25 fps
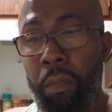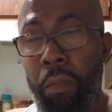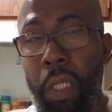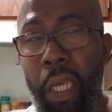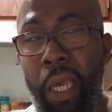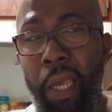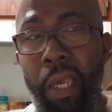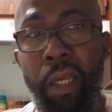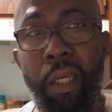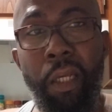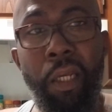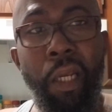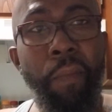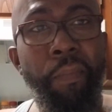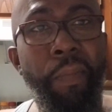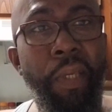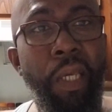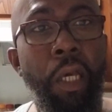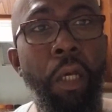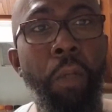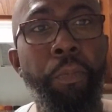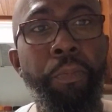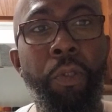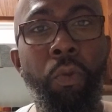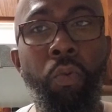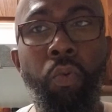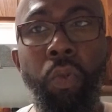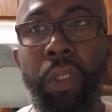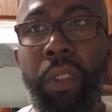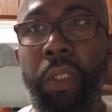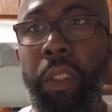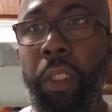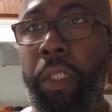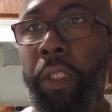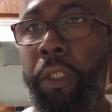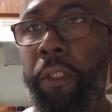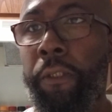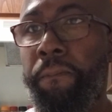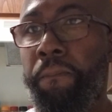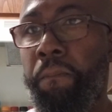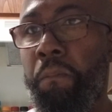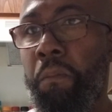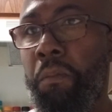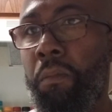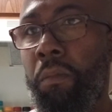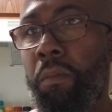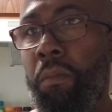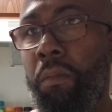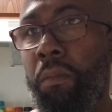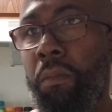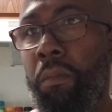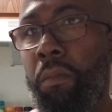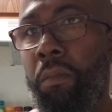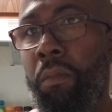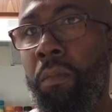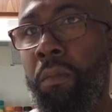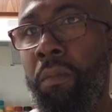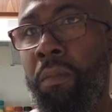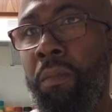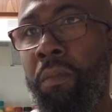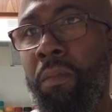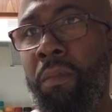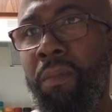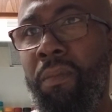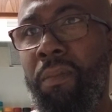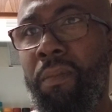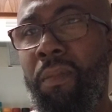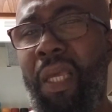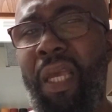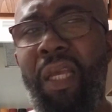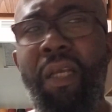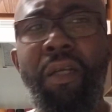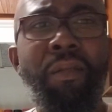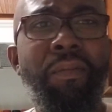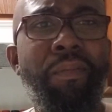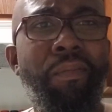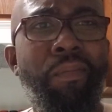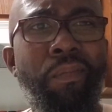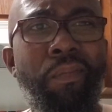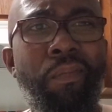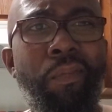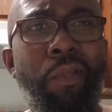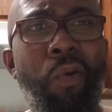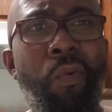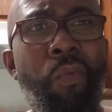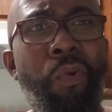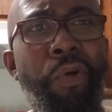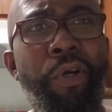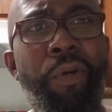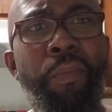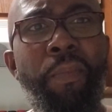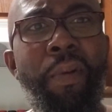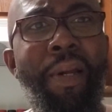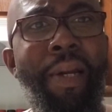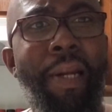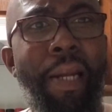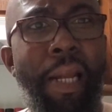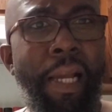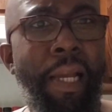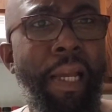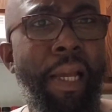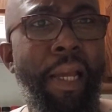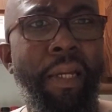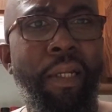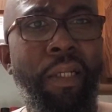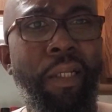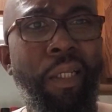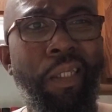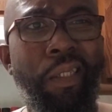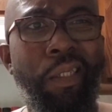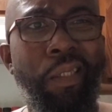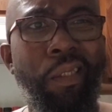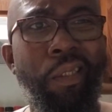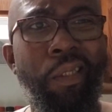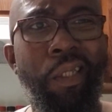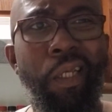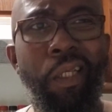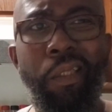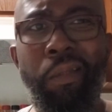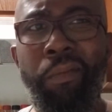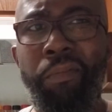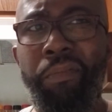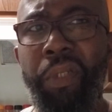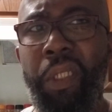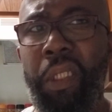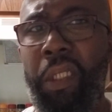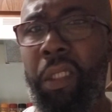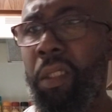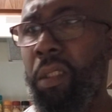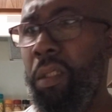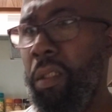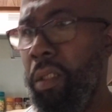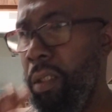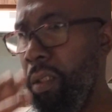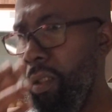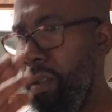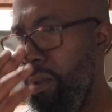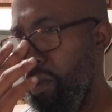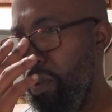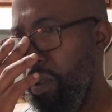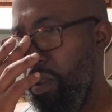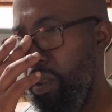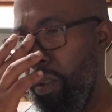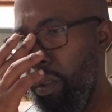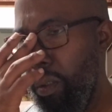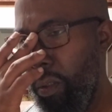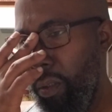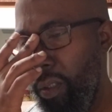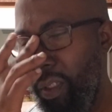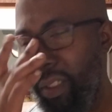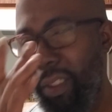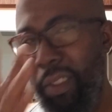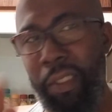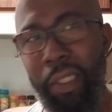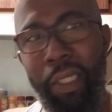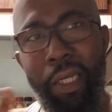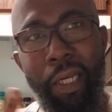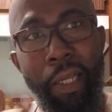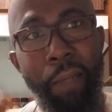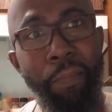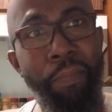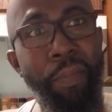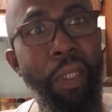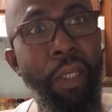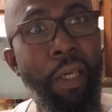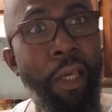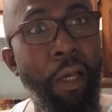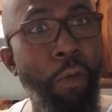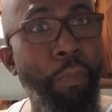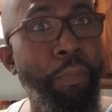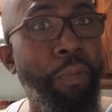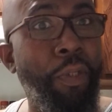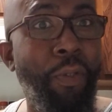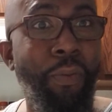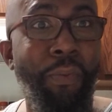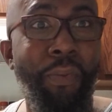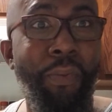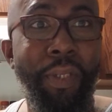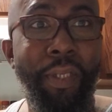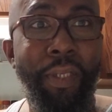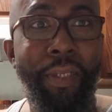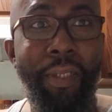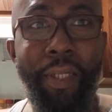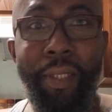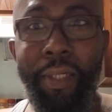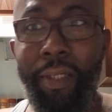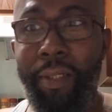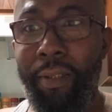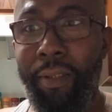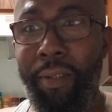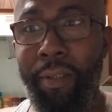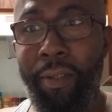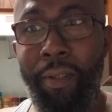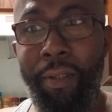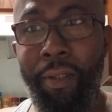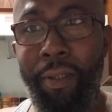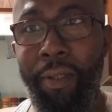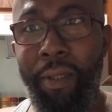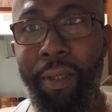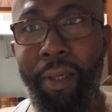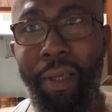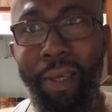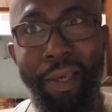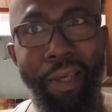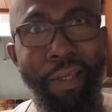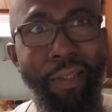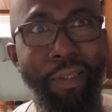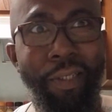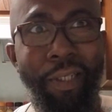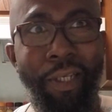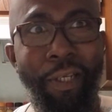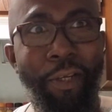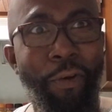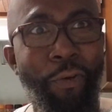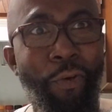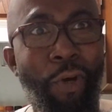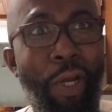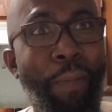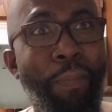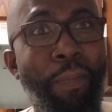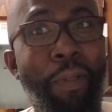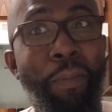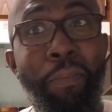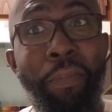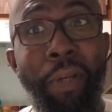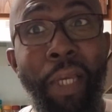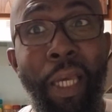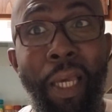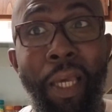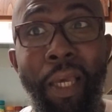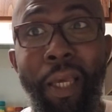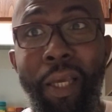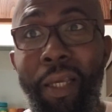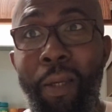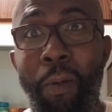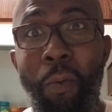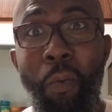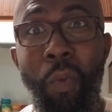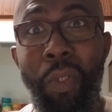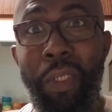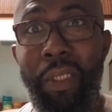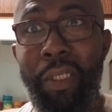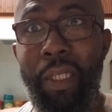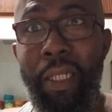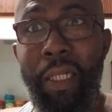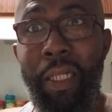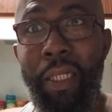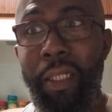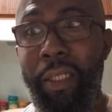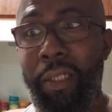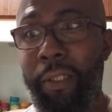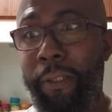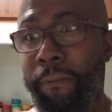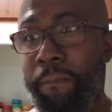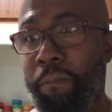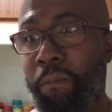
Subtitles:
hey, let me help you with that. Like, don't worry about it. I got it. This is nothing big, She said, let me help you with that. And she grabbed the bag and was like,